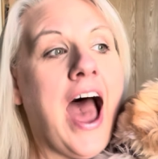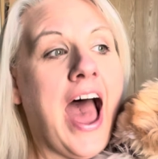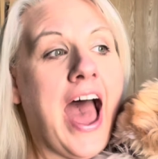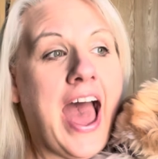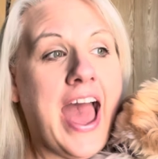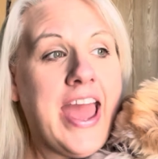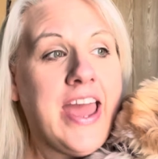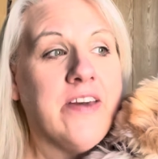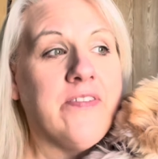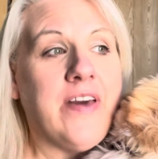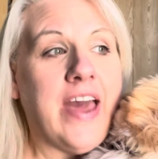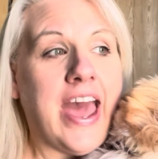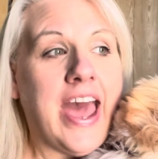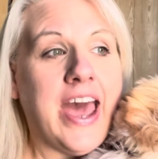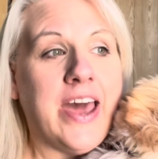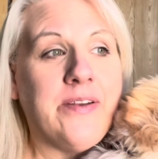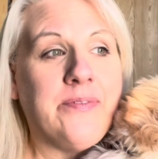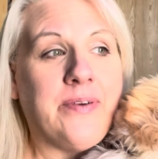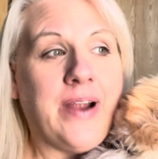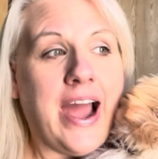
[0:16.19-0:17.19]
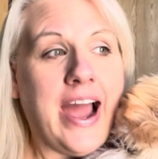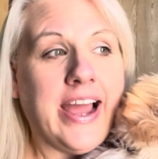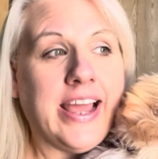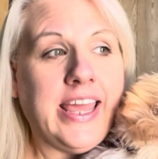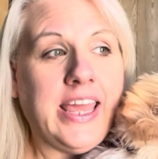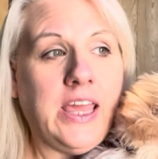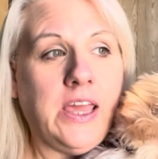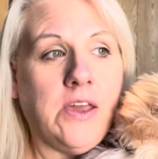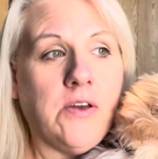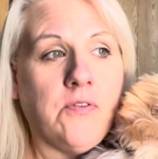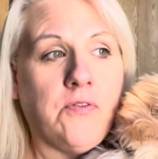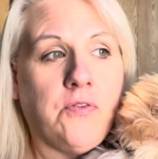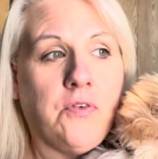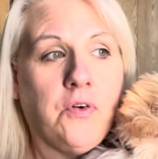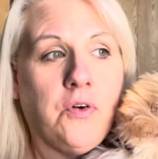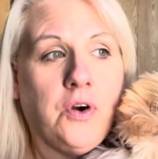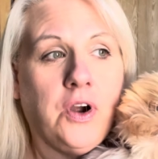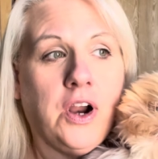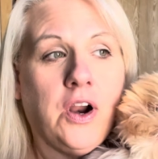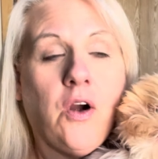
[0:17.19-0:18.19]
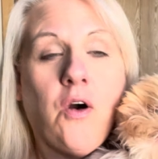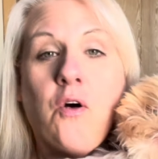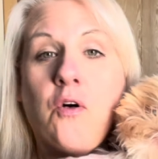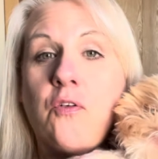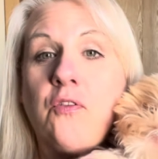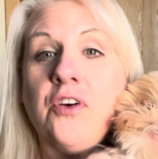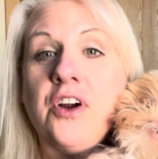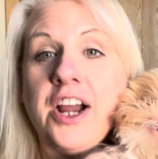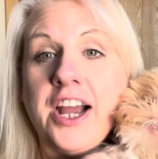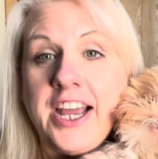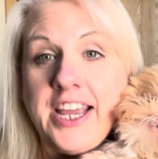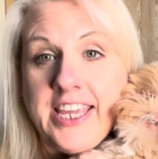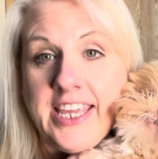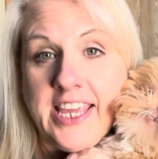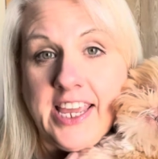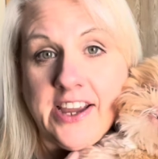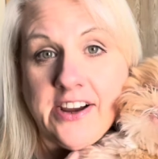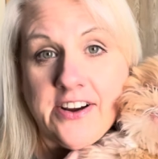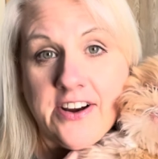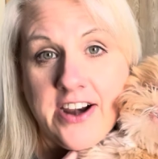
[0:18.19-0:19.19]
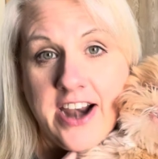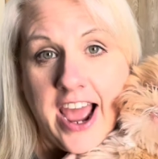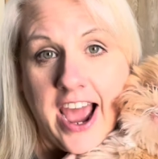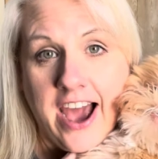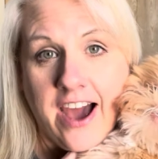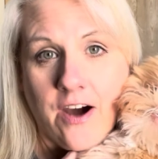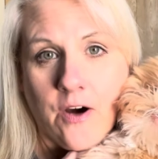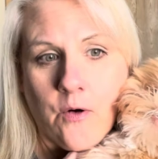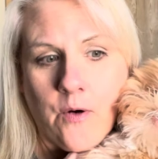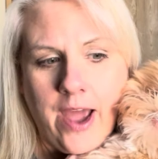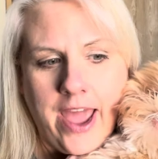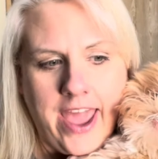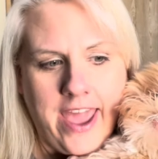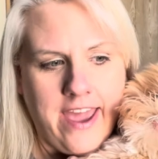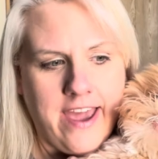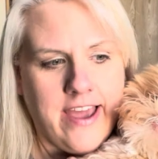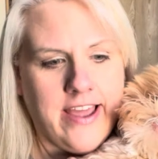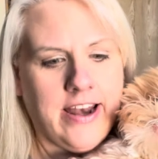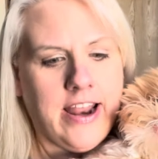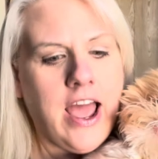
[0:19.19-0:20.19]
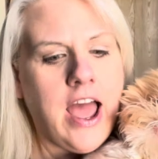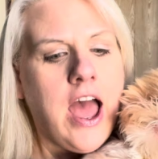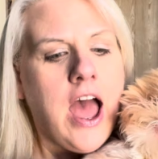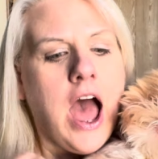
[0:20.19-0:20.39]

I have had Rocky for over a year now and